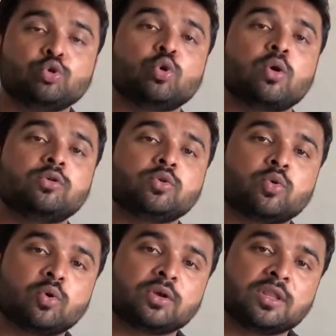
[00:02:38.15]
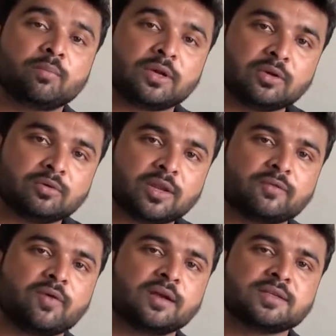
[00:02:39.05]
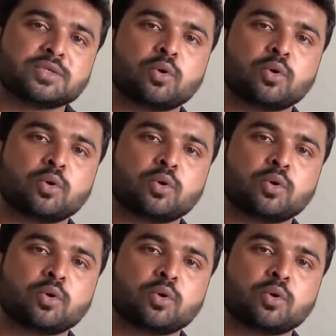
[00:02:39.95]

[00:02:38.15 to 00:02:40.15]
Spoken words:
You have to quote the particular facts,